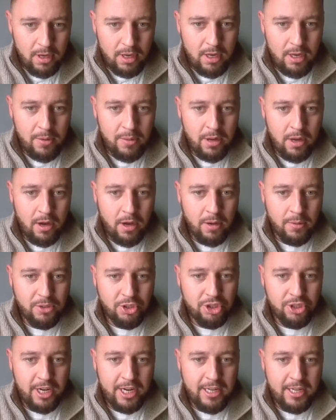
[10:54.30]
here we are, we're
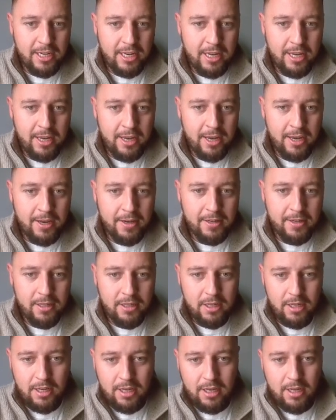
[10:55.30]
trading here.
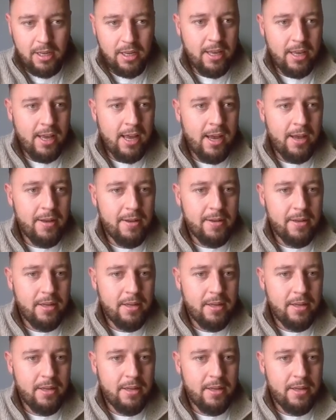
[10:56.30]
Yeah,